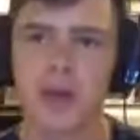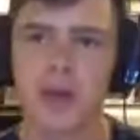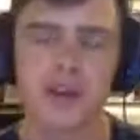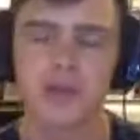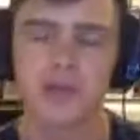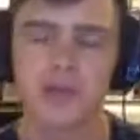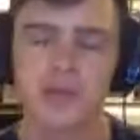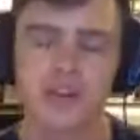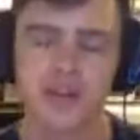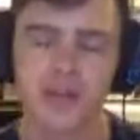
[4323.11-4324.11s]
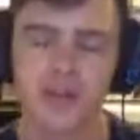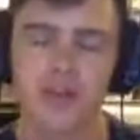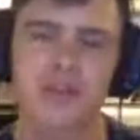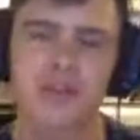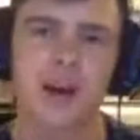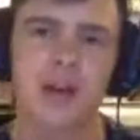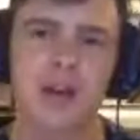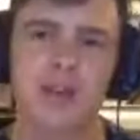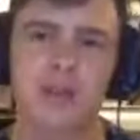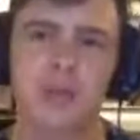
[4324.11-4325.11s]
and that takes me a very long
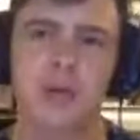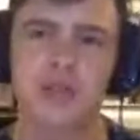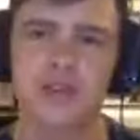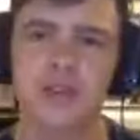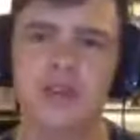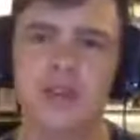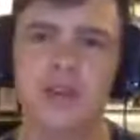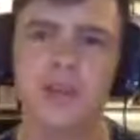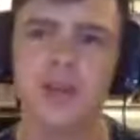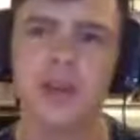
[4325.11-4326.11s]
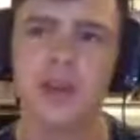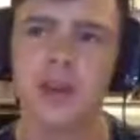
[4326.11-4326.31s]
time at this point to get to him.